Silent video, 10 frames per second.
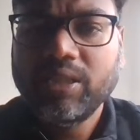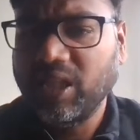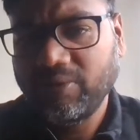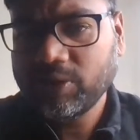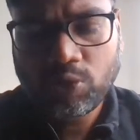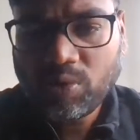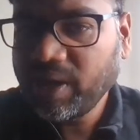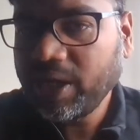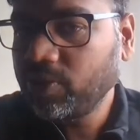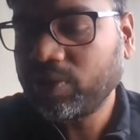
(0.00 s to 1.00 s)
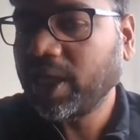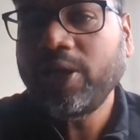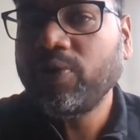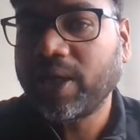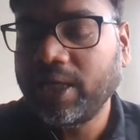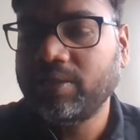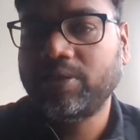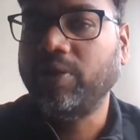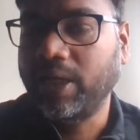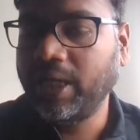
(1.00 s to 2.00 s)
There was nobody to tell you, right?
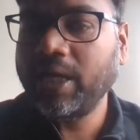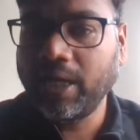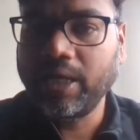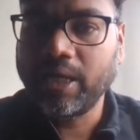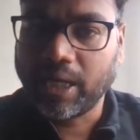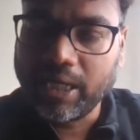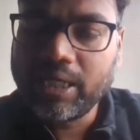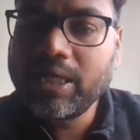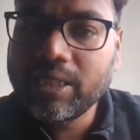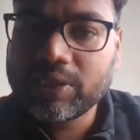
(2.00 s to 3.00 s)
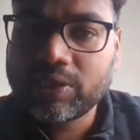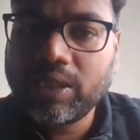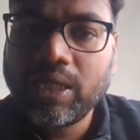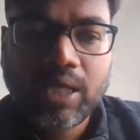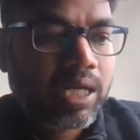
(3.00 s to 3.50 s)
So here in IT industry,